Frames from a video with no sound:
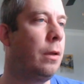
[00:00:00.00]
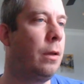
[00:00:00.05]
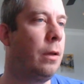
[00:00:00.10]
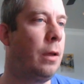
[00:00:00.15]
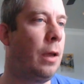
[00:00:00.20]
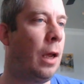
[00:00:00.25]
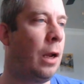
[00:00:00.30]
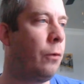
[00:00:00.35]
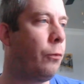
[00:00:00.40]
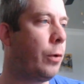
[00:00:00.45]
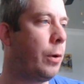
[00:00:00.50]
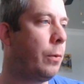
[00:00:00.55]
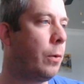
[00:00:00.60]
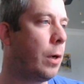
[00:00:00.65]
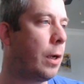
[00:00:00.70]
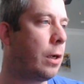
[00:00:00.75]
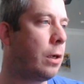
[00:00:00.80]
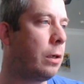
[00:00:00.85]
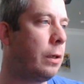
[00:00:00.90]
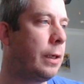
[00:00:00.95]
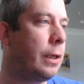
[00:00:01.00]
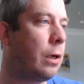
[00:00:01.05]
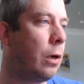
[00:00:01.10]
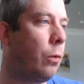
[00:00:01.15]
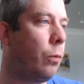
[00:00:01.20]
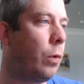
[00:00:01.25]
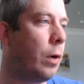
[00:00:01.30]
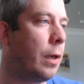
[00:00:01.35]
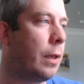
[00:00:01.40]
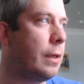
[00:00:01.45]
And if we were to click on
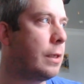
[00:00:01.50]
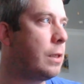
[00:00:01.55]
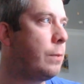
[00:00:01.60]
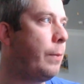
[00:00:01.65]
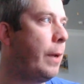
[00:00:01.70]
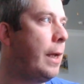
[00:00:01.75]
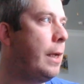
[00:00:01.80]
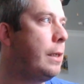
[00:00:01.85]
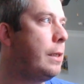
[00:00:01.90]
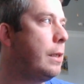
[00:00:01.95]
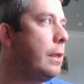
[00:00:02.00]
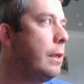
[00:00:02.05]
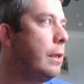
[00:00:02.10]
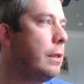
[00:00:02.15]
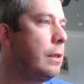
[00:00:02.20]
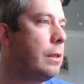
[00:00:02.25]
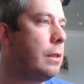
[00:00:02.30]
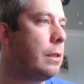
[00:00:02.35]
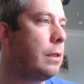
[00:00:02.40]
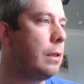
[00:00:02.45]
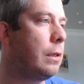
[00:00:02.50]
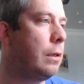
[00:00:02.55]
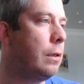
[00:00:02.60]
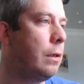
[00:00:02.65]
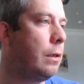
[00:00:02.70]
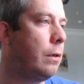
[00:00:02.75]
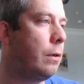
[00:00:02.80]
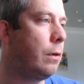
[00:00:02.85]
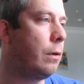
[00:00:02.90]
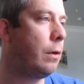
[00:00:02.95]
one of the spaces
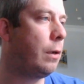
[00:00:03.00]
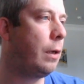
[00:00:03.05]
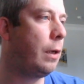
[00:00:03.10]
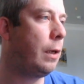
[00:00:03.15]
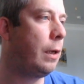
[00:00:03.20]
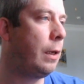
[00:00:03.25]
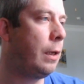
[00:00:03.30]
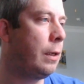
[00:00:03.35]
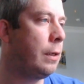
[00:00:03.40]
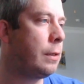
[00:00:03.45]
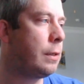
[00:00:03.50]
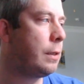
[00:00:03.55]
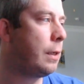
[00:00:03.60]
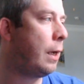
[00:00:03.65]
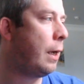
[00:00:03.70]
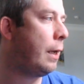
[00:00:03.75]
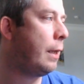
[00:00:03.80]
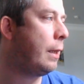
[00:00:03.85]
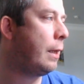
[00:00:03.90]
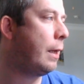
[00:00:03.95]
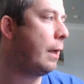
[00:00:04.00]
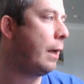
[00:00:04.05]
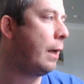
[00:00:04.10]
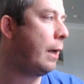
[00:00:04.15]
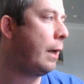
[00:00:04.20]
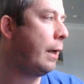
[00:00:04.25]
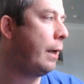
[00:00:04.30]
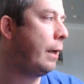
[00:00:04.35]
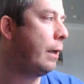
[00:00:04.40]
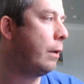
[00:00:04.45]
inside the
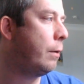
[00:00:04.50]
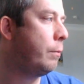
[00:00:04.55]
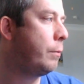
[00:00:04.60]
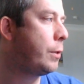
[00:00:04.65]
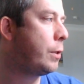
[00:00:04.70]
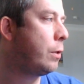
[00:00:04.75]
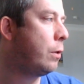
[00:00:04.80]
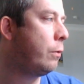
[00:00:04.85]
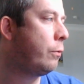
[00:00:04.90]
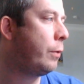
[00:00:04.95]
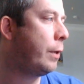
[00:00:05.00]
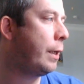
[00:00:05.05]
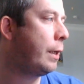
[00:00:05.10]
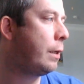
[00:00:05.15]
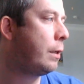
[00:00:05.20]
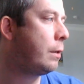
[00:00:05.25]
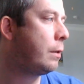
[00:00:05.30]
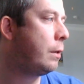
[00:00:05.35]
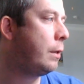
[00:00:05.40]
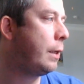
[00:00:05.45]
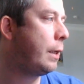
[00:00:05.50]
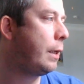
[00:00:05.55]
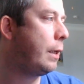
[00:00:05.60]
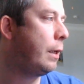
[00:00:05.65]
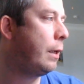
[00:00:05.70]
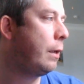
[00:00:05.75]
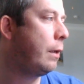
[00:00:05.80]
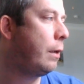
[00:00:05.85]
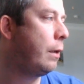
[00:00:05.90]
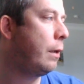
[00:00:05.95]
item, so if we click
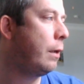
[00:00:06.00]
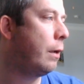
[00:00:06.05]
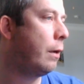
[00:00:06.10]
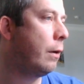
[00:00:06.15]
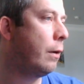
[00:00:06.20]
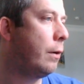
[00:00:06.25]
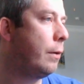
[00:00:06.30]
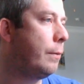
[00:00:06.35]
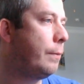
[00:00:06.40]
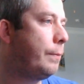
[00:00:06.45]
in here,